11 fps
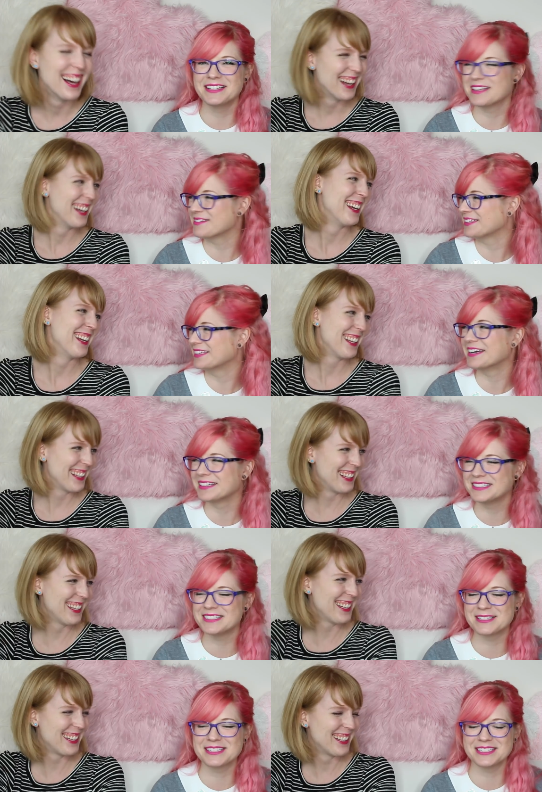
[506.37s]
Speaker 1: but
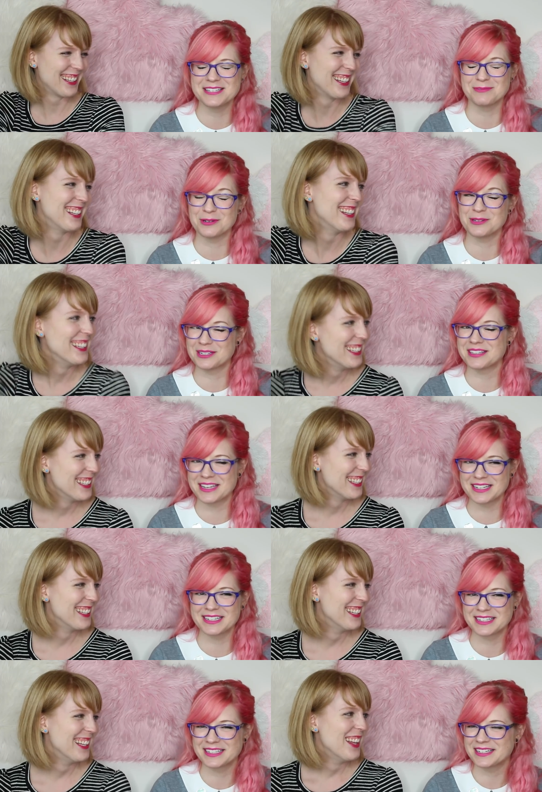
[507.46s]
Speaker 2: he's real good at that.
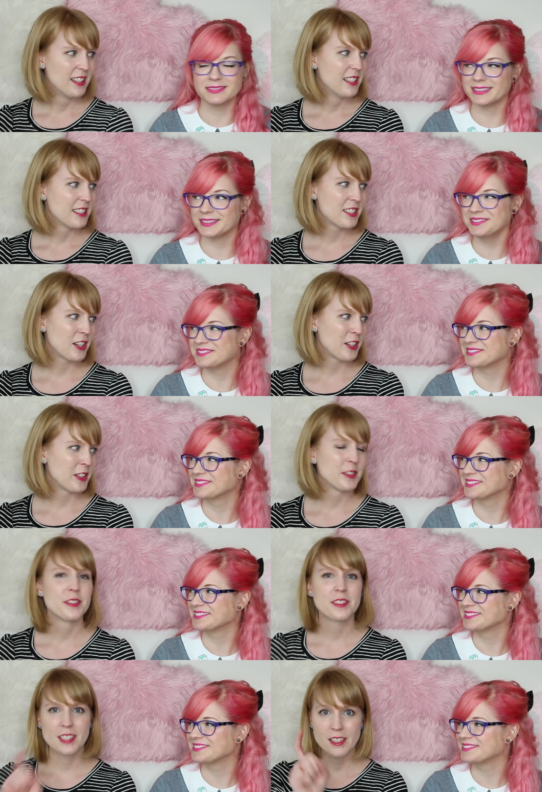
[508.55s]
Speaker 1: Wow. So
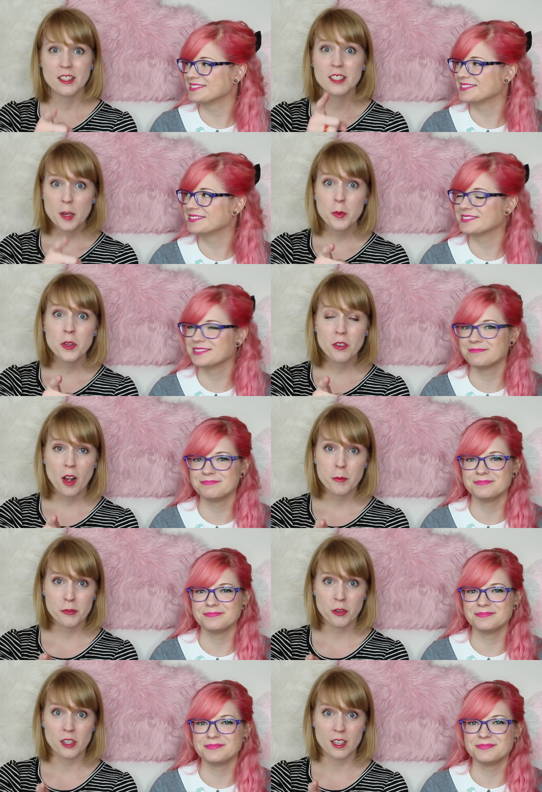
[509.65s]
get hooked up with your
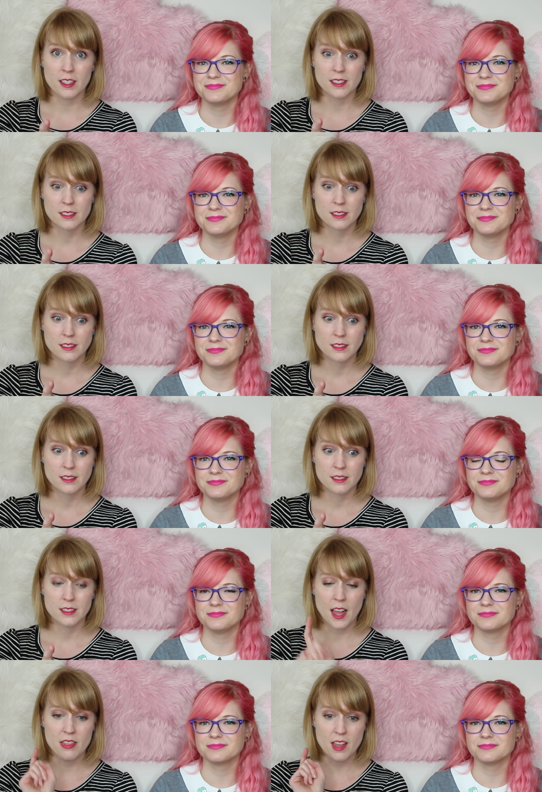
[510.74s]
comptroller,
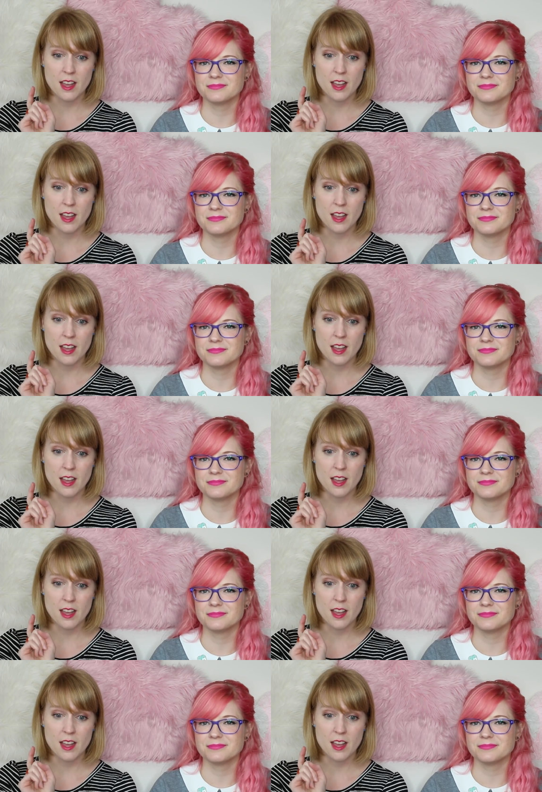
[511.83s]
and